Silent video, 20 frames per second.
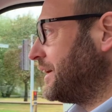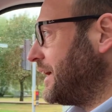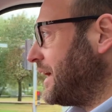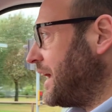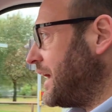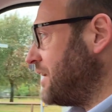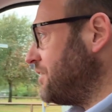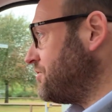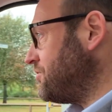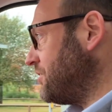
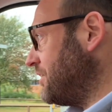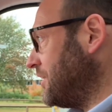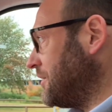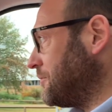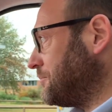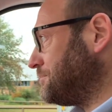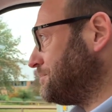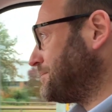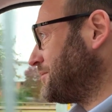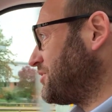
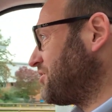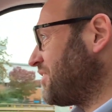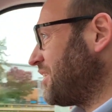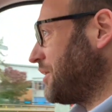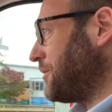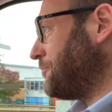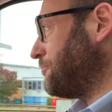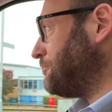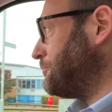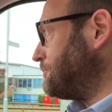engine.
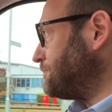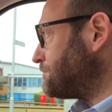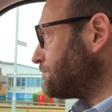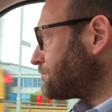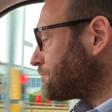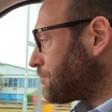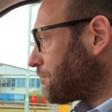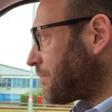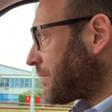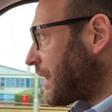So
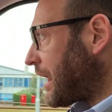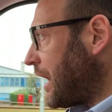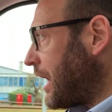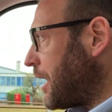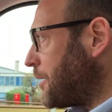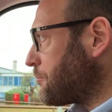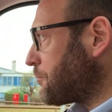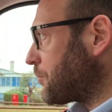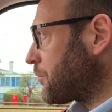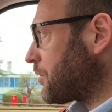
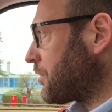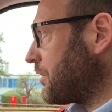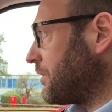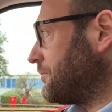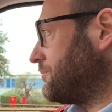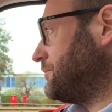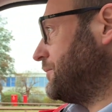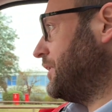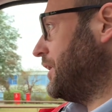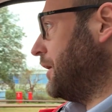I'm,
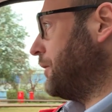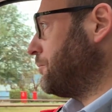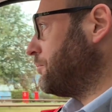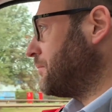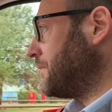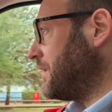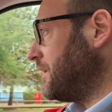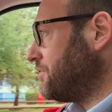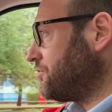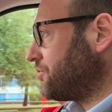you know,
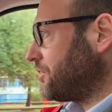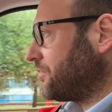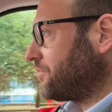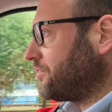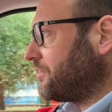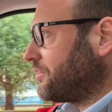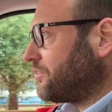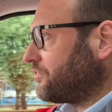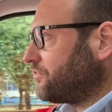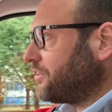
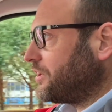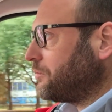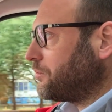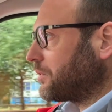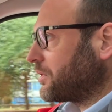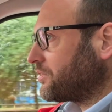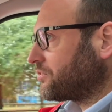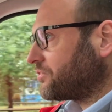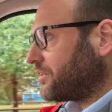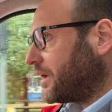interested to see
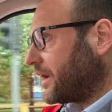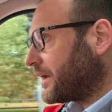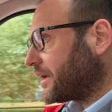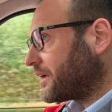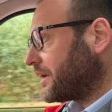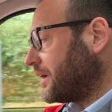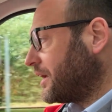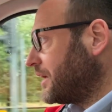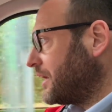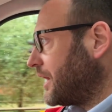what it's like.
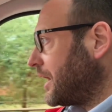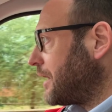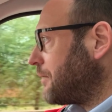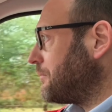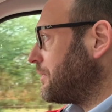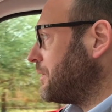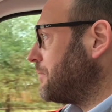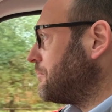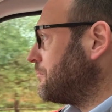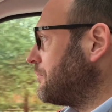I
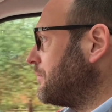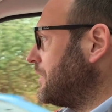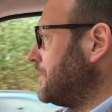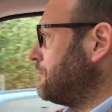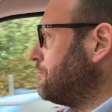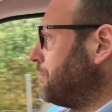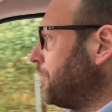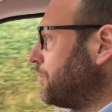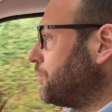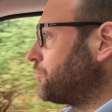mean,
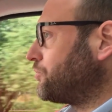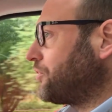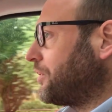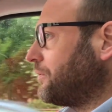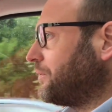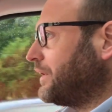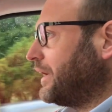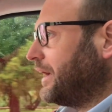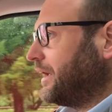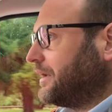it pulls
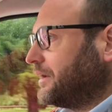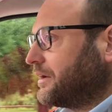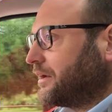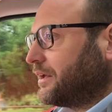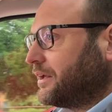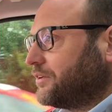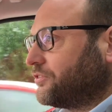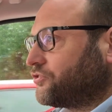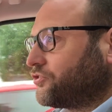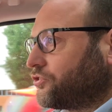okay.
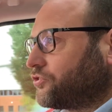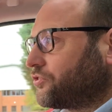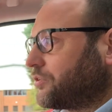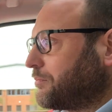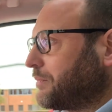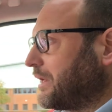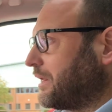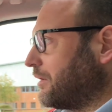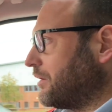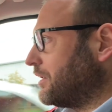It's just a
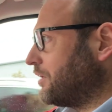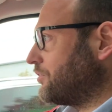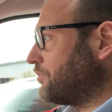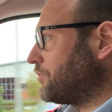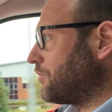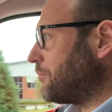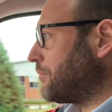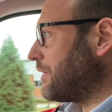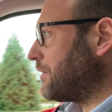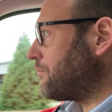bit
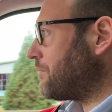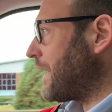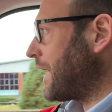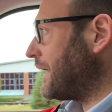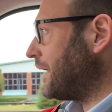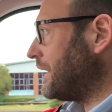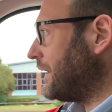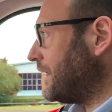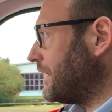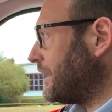
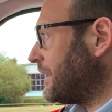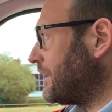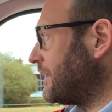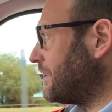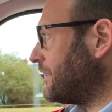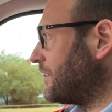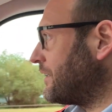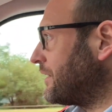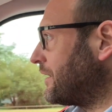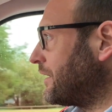rattly,
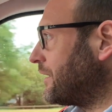and